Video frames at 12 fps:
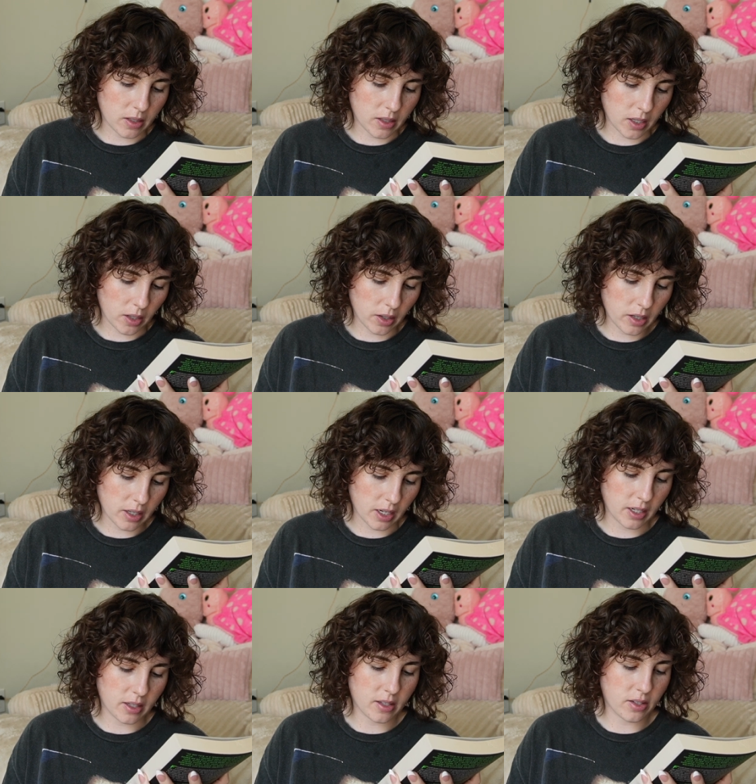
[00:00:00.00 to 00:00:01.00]
series and
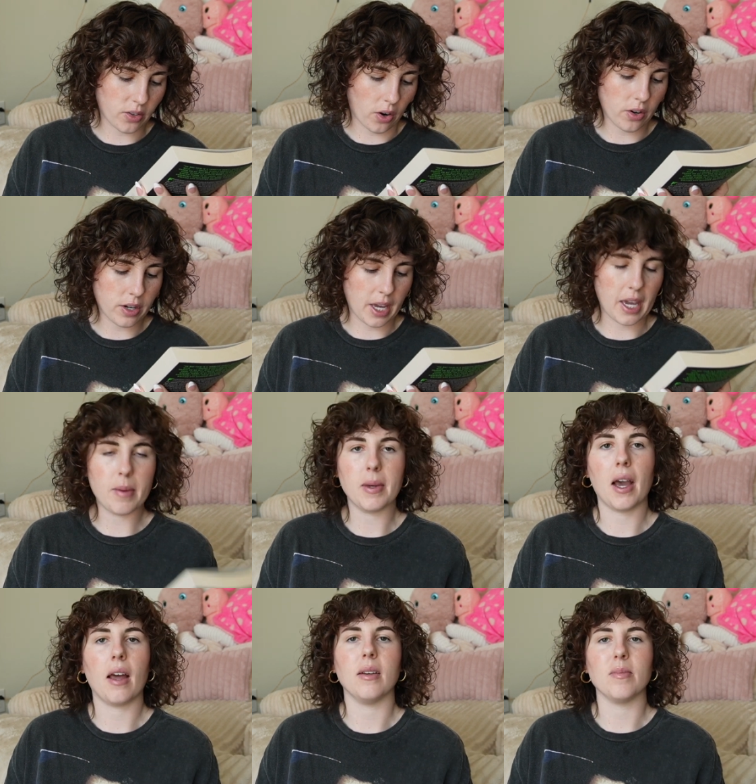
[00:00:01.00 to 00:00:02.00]
it's starring Amy
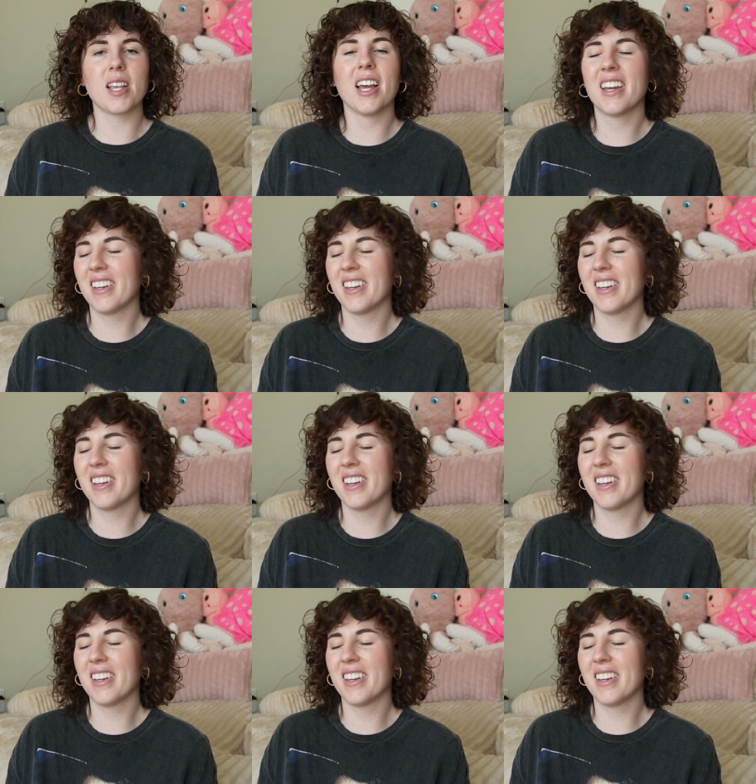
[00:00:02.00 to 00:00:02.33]
Adams.